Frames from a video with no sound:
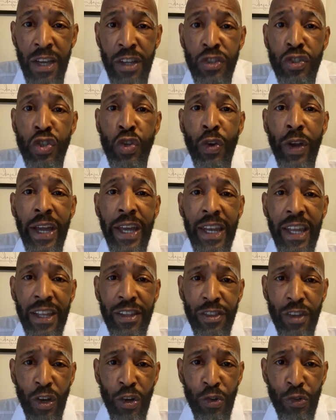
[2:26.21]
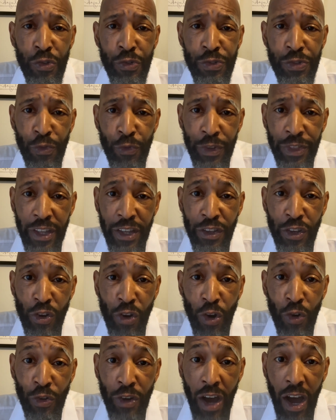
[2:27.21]
training those within your
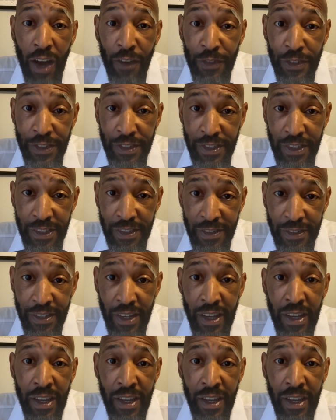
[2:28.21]
own offices,